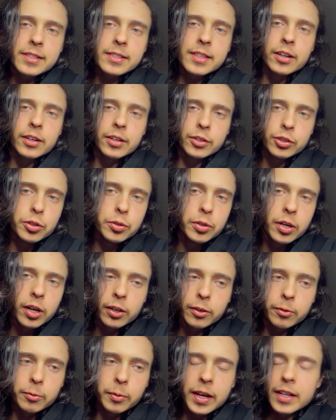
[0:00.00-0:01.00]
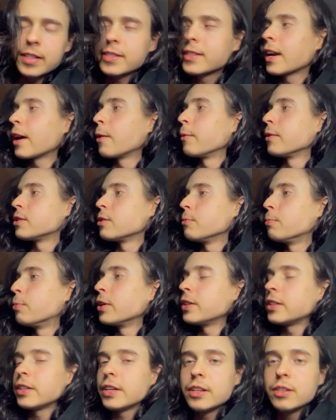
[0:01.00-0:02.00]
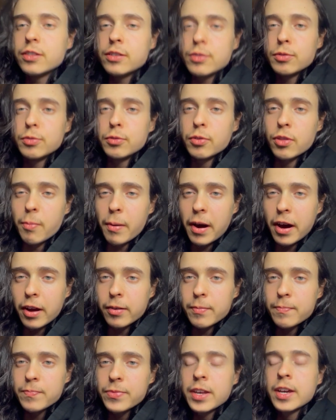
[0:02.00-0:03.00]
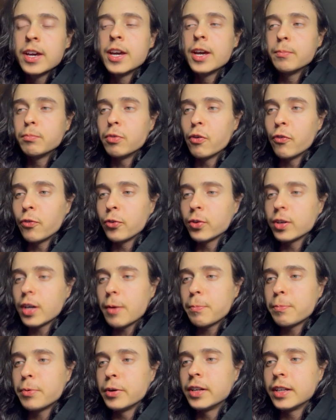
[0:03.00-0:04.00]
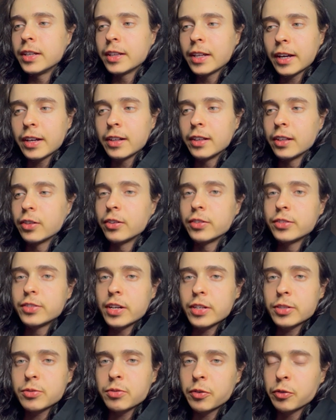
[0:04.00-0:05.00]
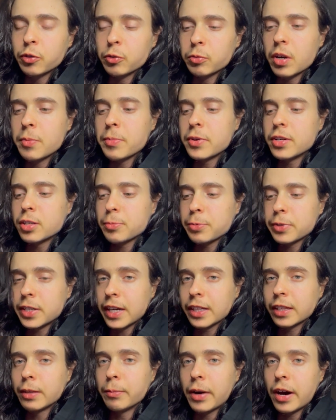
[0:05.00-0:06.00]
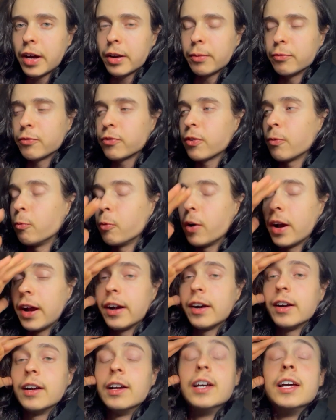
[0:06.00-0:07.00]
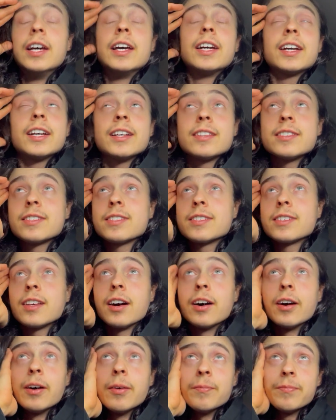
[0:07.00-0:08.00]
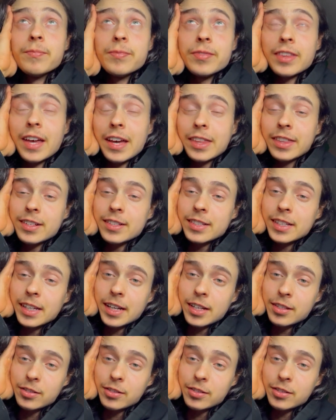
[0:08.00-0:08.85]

There are 2 curtain weights that I want to put into the bottom before I put in like a little dust ruffle ribbon to protect the bottom from wear, because that thing's gonna get